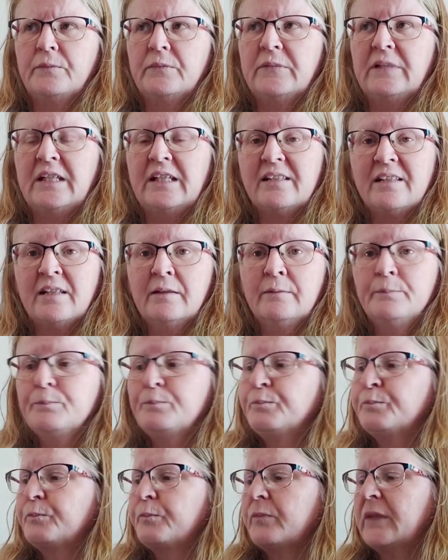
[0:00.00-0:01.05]
knitting,
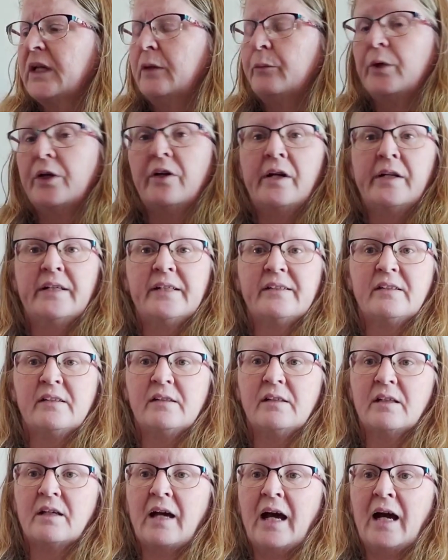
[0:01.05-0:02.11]
where I
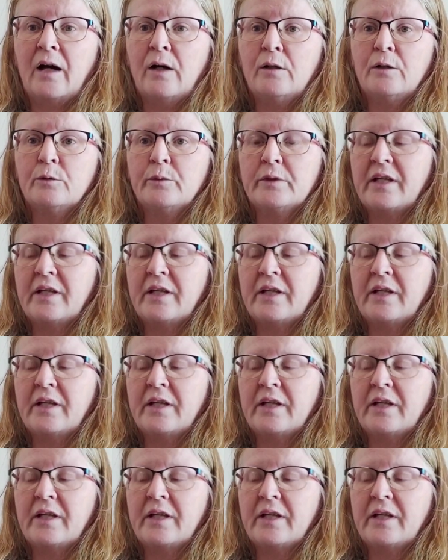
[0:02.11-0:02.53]
knitted the cowl